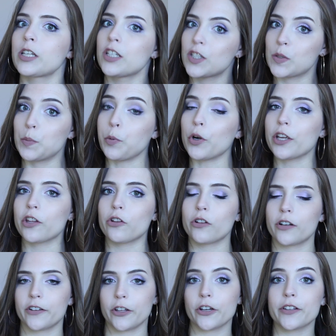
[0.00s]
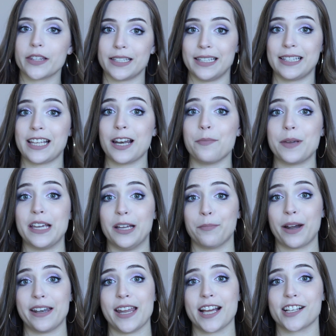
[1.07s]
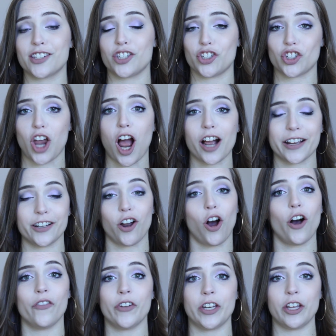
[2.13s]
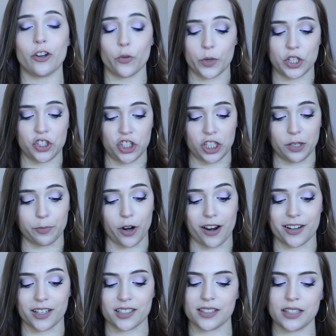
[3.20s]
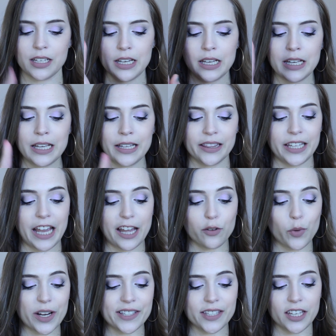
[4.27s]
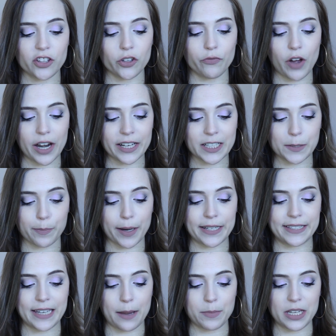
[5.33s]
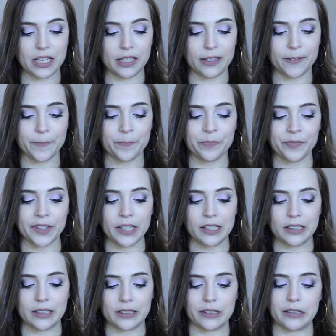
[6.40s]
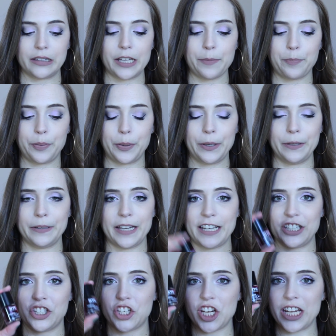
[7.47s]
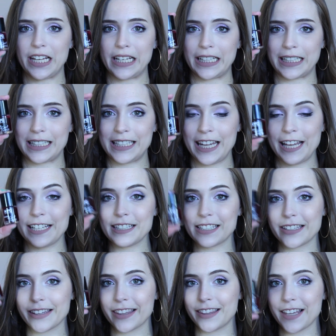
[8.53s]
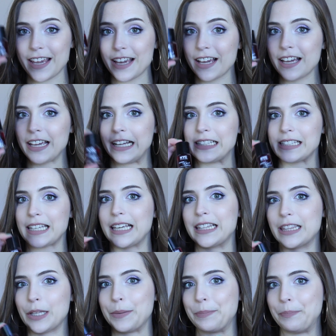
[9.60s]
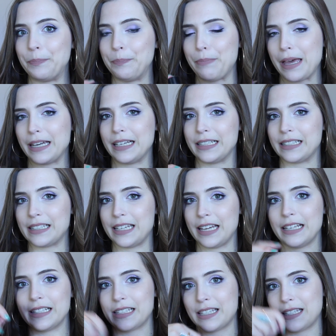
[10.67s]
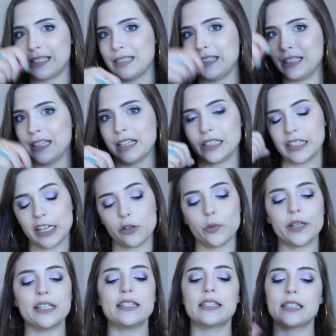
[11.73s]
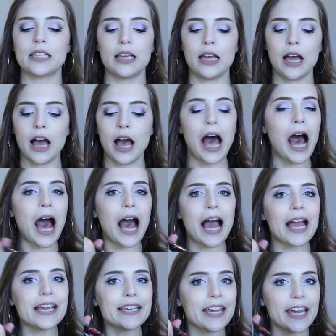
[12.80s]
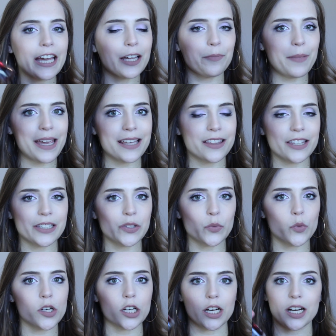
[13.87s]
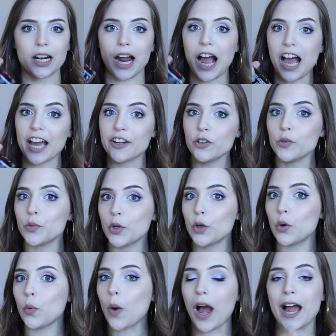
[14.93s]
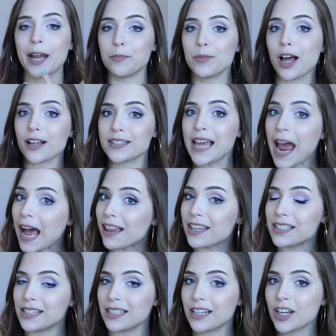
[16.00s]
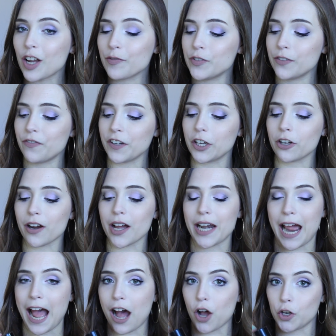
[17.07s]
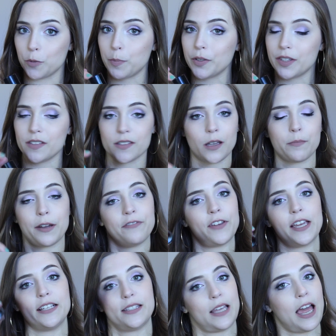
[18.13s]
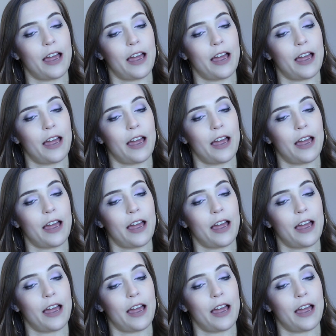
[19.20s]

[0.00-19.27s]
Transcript: Spoiler alert, this is gonna be in my next shock and awe video with shitty products. The NYC Levatics by Demi lip and cheek tint thing. It's like the Benetint liquids. I can't make this work. I don't know, I'm not talented enough to figure out how to put this on my face.